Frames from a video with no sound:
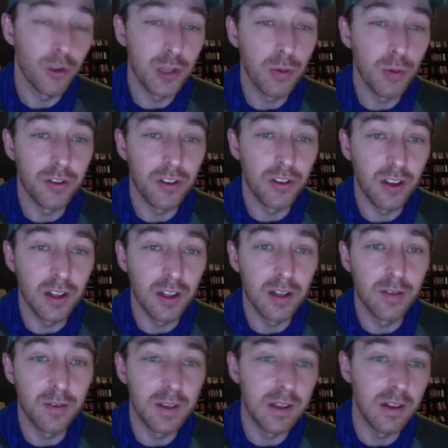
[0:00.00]
wants to live,
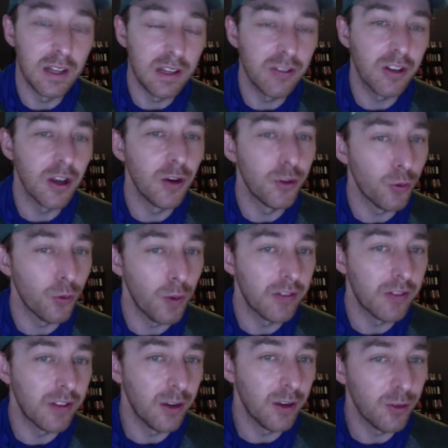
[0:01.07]
East Coast or West
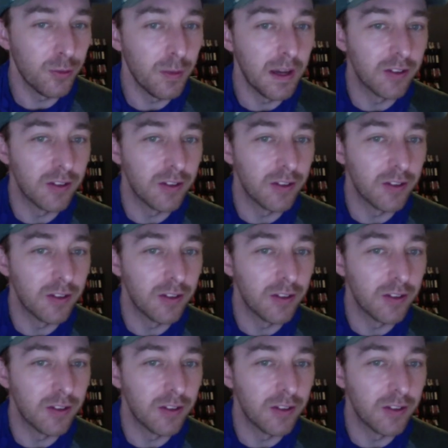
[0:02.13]
Coast, basically.